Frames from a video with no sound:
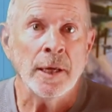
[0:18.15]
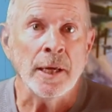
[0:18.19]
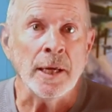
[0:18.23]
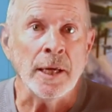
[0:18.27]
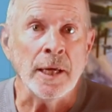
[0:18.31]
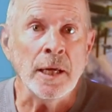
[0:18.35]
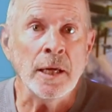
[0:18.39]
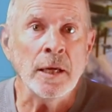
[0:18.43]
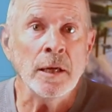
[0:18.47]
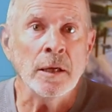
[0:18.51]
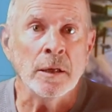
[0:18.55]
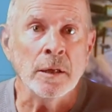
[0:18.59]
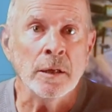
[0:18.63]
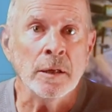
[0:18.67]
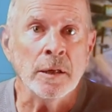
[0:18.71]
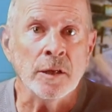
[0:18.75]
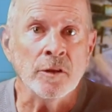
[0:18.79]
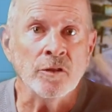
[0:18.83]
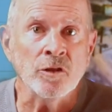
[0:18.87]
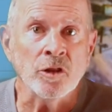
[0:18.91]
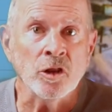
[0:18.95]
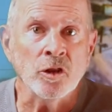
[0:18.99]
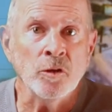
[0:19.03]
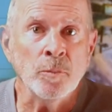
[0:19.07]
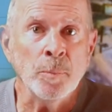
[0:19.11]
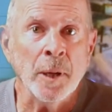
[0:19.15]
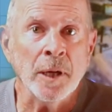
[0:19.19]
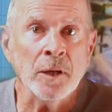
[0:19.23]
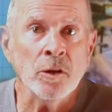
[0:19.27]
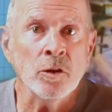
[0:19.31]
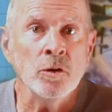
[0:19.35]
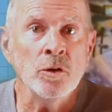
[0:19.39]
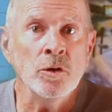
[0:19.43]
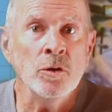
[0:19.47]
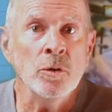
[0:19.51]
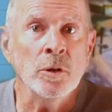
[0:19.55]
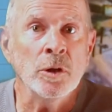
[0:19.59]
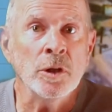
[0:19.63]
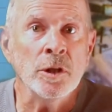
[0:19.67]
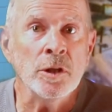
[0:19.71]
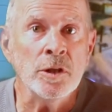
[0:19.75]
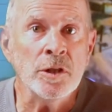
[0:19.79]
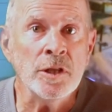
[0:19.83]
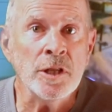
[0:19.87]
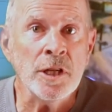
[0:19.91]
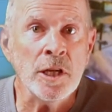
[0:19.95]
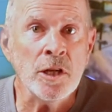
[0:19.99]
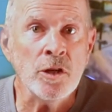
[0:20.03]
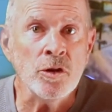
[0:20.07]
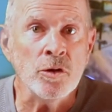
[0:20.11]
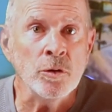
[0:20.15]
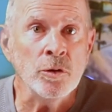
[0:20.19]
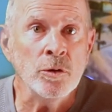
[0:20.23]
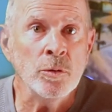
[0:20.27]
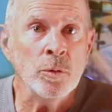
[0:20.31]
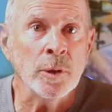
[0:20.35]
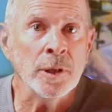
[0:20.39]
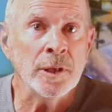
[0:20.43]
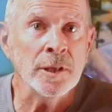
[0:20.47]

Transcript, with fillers: Ian is expected to continue to